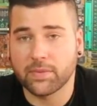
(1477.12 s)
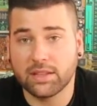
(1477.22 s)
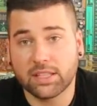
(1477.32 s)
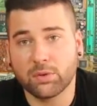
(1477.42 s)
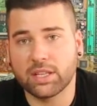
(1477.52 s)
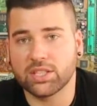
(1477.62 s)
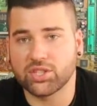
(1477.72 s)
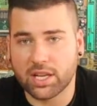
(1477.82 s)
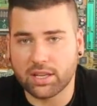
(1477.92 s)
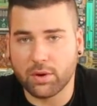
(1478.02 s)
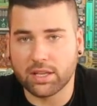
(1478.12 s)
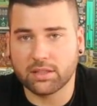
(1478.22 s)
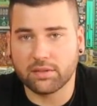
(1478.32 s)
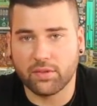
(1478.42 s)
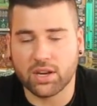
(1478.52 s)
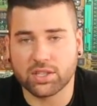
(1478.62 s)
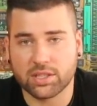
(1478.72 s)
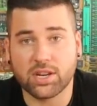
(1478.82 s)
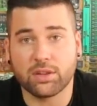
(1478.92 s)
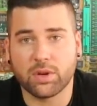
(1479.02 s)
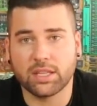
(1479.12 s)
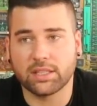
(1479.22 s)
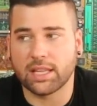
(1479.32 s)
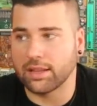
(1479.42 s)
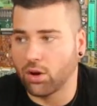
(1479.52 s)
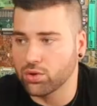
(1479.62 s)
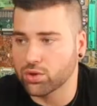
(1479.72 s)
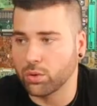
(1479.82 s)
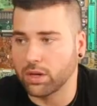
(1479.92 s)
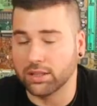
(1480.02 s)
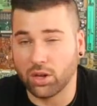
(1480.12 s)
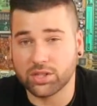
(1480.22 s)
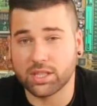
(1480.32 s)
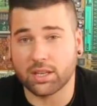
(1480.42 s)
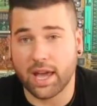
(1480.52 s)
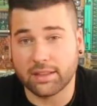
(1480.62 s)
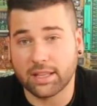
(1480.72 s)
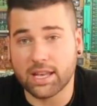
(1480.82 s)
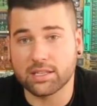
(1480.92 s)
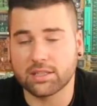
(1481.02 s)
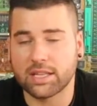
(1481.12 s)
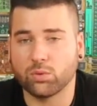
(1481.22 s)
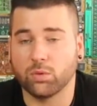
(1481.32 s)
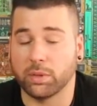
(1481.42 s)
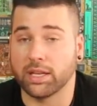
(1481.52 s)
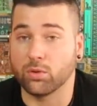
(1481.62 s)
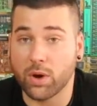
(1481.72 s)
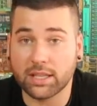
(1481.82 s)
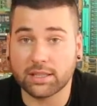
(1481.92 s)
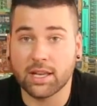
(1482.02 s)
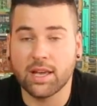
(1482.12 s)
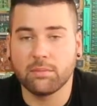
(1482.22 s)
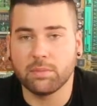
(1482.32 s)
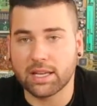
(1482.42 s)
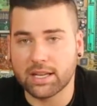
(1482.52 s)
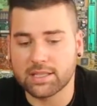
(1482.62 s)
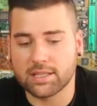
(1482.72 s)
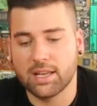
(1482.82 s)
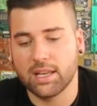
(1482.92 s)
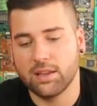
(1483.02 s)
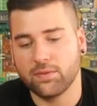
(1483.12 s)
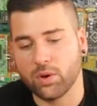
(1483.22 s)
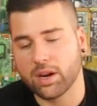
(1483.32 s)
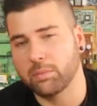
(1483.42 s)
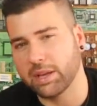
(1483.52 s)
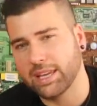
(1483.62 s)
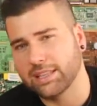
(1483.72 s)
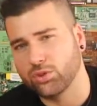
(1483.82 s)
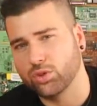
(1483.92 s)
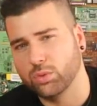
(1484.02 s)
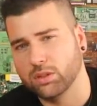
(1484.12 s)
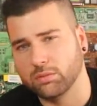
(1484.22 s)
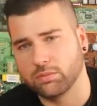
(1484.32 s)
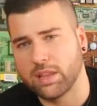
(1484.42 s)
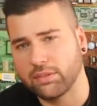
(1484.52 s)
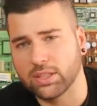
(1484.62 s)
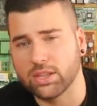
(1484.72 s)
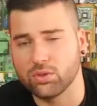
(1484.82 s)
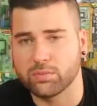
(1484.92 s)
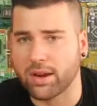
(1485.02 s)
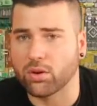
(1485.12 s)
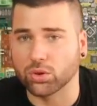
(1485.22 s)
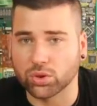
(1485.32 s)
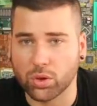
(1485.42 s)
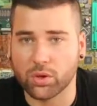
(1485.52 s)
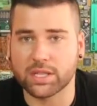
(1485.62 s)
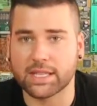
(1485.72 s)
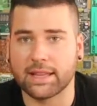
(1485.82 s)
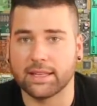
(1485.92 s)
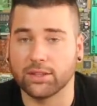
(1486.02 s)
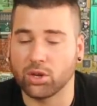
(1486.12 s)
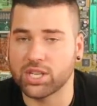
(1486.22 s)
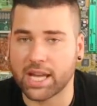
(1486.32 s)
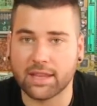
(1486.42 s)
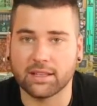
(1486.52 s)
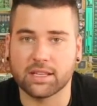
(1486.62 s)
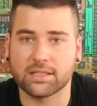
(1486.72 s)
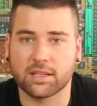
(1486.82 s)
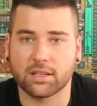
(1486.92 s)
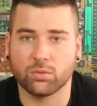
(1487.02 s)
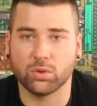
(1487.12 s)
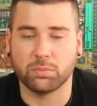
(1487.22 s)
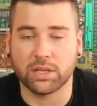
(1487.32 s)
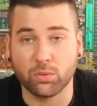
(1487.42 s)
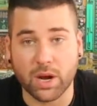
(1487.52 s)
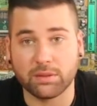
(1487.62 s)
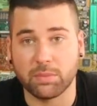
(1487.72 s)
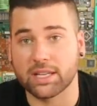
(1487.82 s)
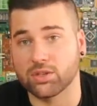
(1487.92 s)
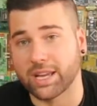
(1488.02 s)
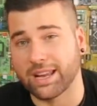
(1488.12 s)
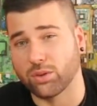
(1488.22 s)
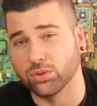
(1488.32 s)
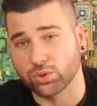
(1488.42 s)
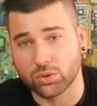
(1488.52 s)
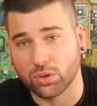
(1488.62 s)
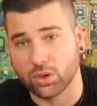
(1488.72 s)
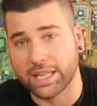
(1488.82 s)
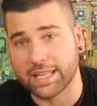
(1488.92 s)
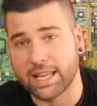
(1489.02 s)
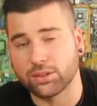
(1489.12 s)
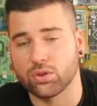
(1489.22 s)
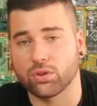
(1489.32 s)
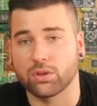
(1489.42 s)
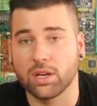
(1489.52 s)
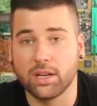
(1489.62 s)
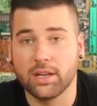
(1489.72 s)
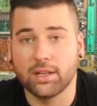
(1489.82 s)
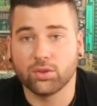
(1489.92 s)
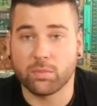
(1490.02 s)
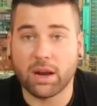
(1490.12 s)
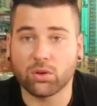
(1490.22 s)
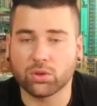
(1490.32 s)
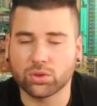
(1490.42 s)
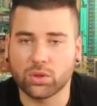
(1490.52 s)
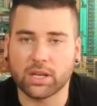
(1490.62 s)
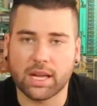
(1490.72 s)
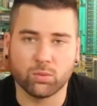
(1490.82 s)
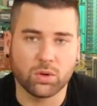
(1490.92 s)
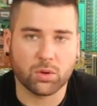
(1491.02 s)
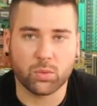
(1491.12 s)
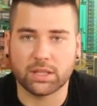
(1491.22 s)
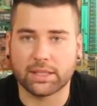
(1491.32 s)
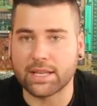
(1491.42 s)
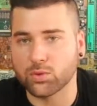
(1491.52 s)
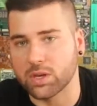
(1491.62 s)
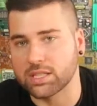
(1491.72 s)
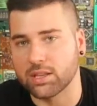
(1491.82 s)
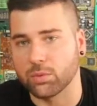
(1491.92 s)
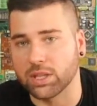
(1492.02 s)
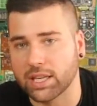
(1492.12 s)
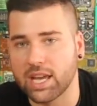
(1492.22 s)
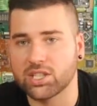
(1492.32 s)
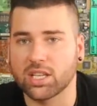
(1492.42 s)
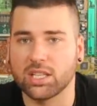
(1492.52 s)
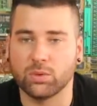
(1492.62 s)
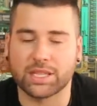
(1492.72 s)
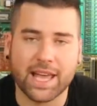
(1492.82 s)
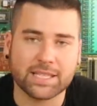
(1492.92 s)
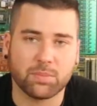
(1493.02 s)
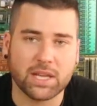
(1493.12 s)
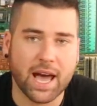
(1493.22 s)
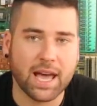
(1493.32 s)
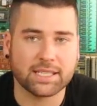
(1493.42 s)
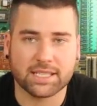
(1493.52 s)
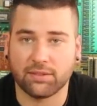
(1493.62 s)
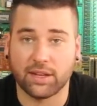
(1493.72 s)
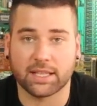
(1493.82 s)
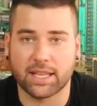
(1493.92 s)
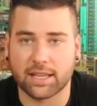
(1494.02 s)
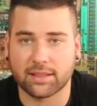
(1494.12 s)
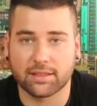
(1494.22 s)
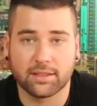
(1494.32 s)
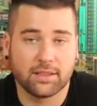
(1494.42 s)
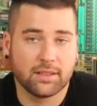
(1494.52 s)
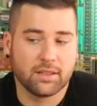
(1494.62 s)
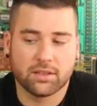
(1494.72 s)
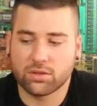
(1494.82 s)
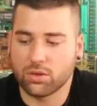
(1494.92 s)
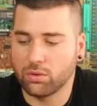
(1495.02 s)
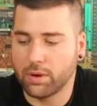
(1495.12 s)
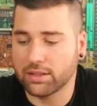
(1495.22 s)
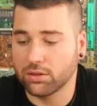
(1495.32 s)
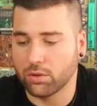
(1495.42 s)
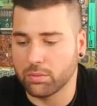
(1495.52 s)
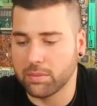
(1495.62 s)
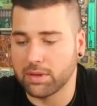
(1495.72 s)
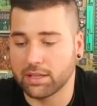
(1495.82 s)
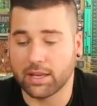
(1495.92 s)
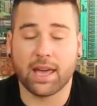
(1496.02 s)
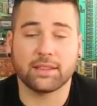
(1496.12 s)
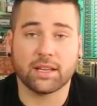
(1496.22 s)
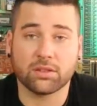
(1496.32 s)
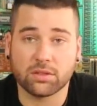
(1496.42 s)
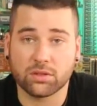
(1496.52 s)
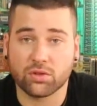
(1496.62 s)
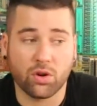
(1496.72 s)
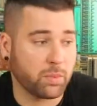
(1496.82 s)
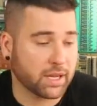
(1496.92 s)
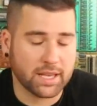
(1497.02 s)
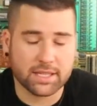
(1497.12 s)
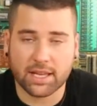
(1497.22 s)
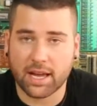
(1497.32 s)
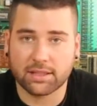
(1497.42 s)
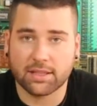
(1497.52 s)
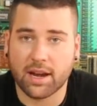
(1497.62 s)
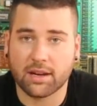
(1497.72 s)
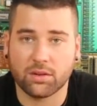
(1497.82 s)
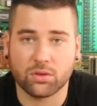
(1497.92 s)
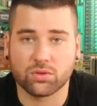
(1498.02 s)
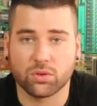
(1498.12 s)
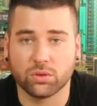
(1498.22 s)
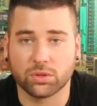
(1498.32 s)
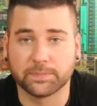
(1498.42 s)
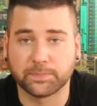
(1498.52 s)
integrated generator, function generator, and also a logic analyzer, that will be great, because if you are a beginner you will definitely use microcontrollers, and a logic analyzer would be great because you can connect that to your to your microcontroller and work with I2C communication, with SPI and stuff like that. So I don't know, maybe a Handtech oscilloscope, a Keysight, they are also good.